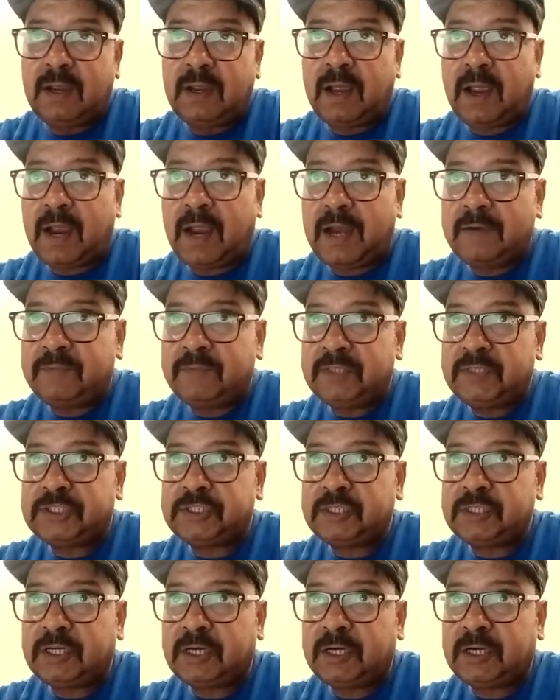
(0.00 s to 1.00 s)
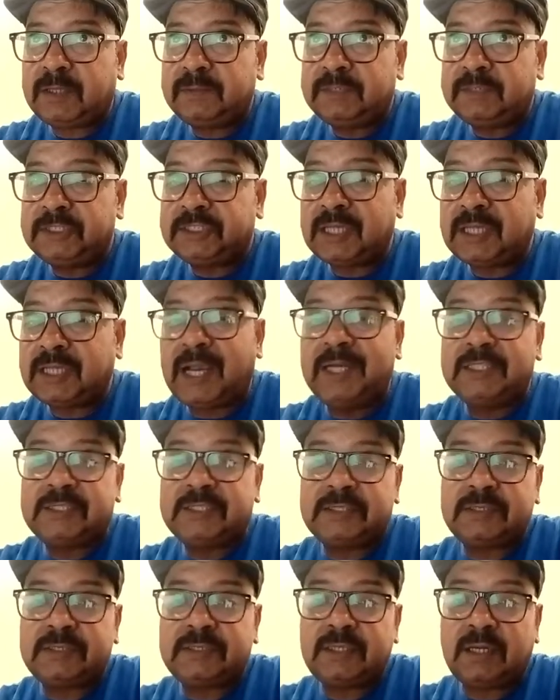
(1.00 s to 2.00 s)
and which
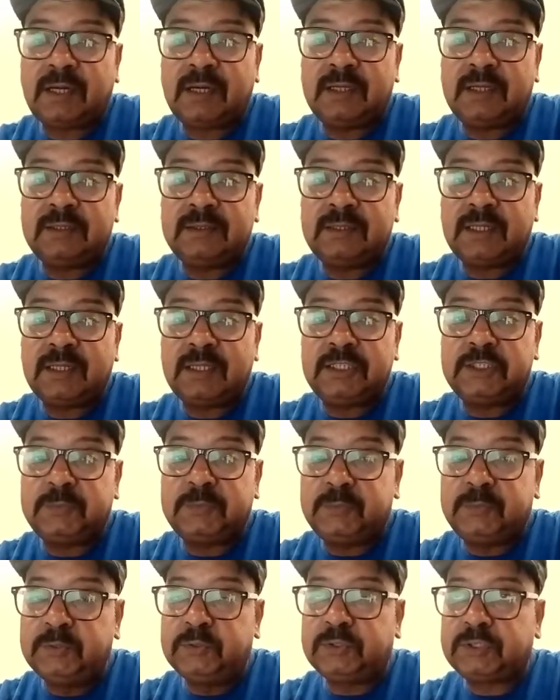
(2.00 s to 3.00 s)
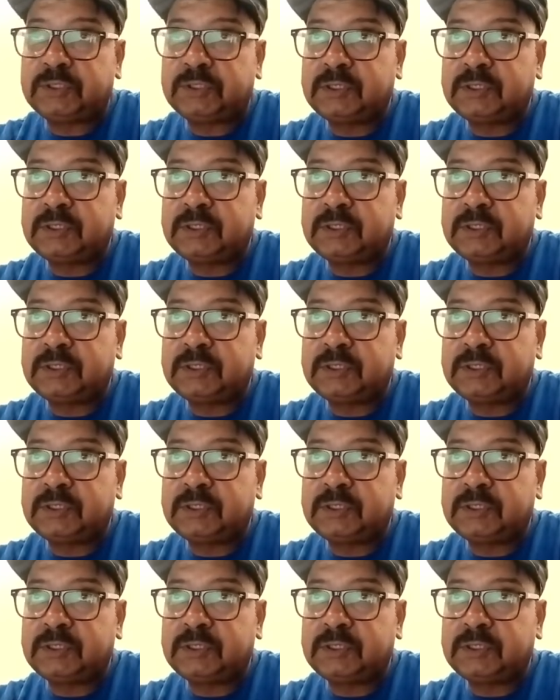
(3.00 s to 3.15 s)
decides the disputes.